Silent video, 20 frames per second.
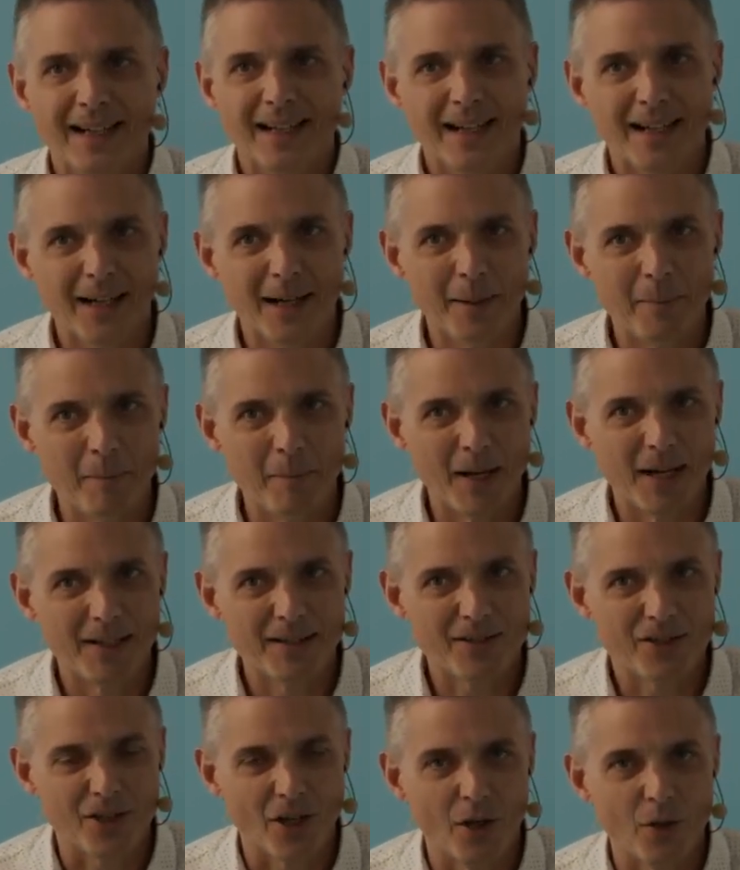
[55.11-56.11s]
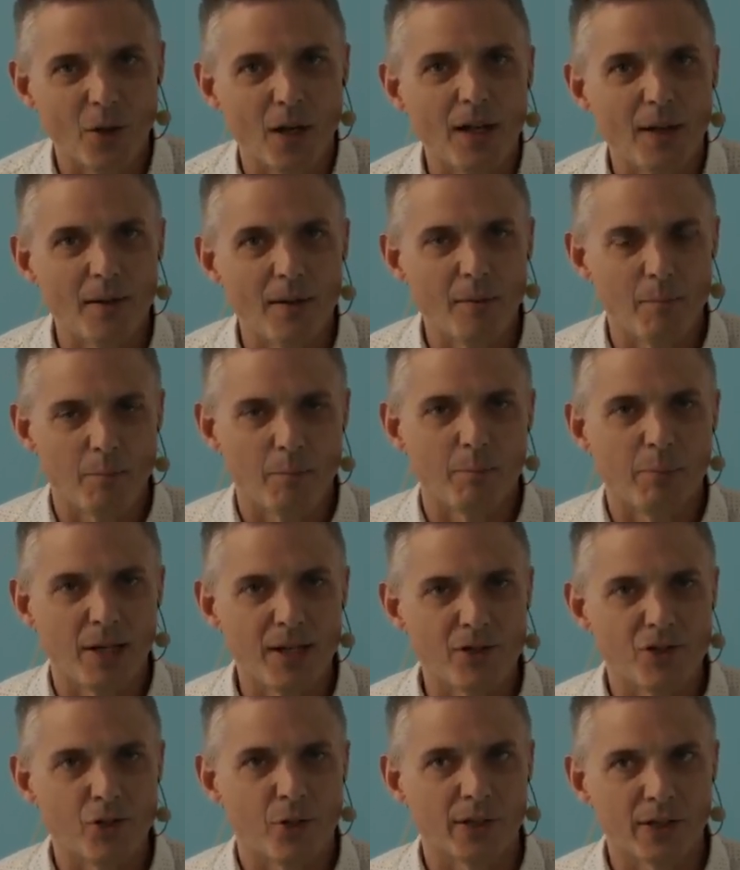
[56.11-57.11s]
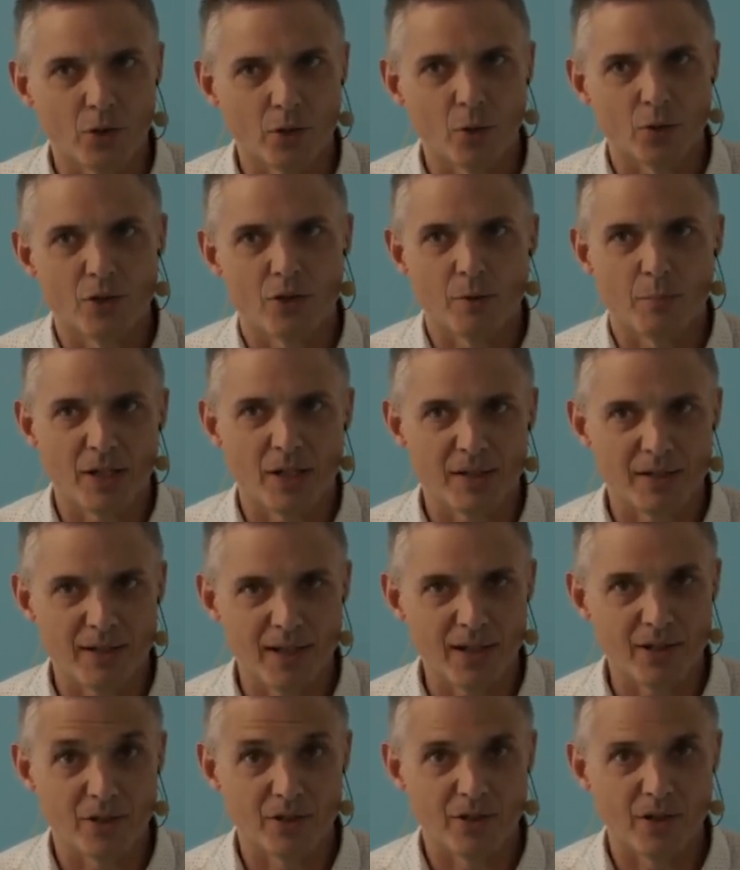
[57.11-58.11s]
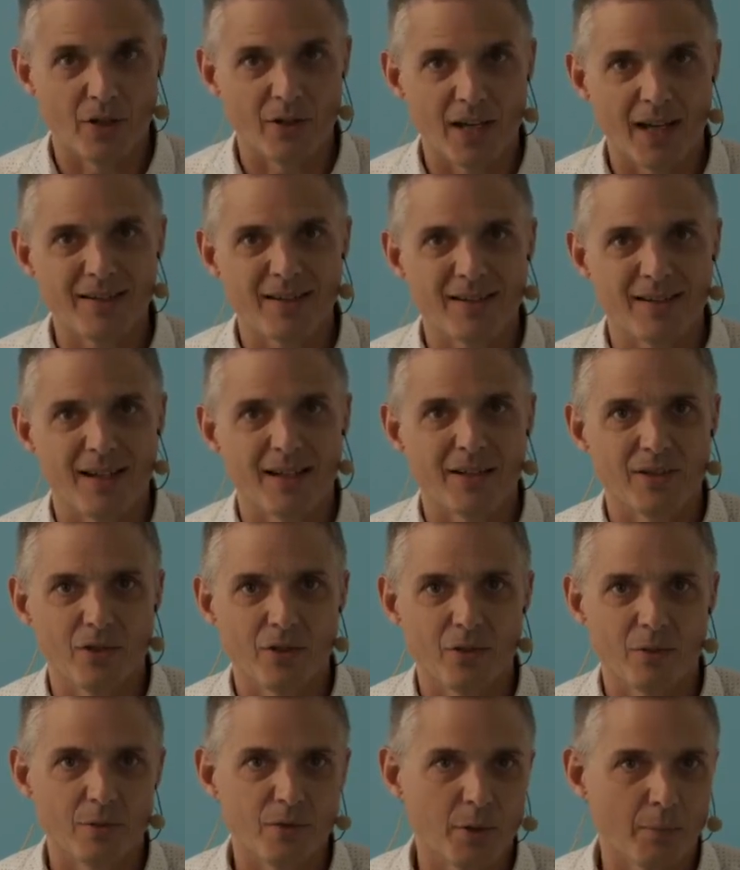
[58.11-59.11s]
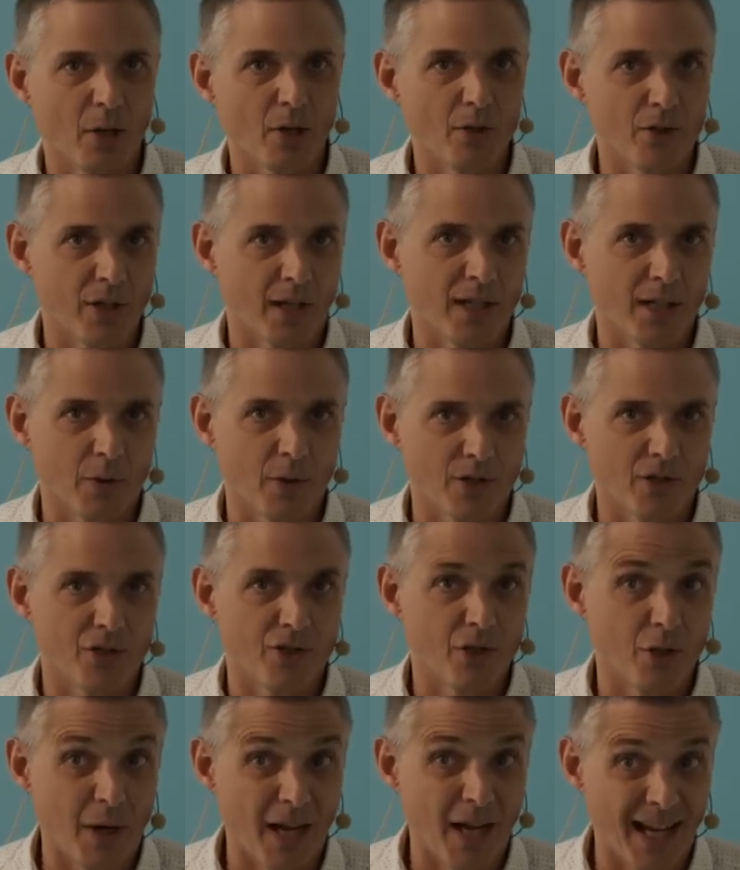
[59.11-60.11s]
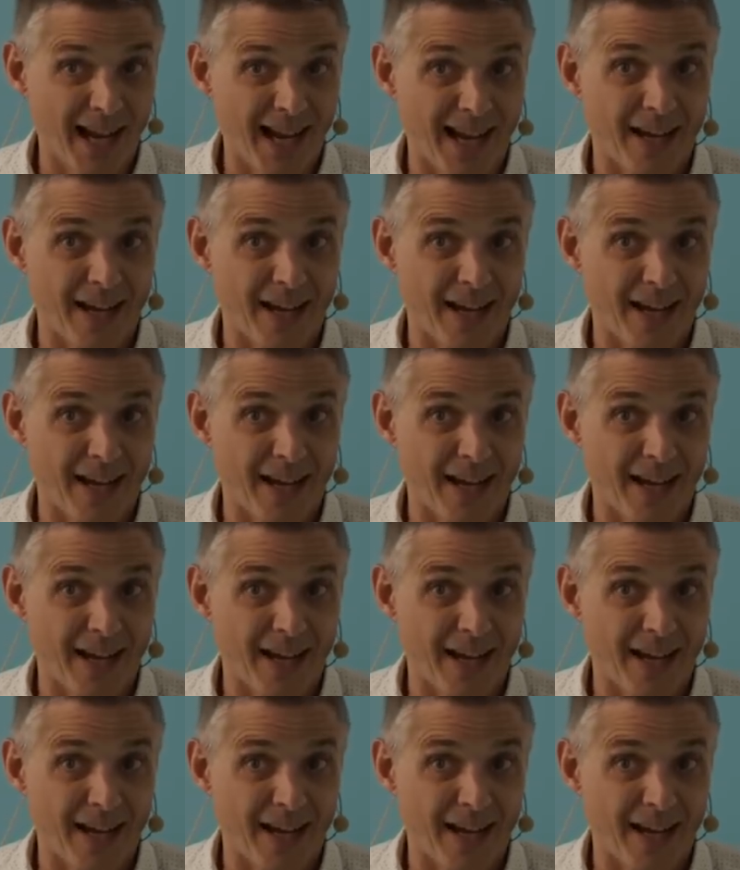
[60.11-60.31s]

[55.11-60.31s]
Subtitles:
So please, during the course of the presentation, don't hesitate to post any questions you may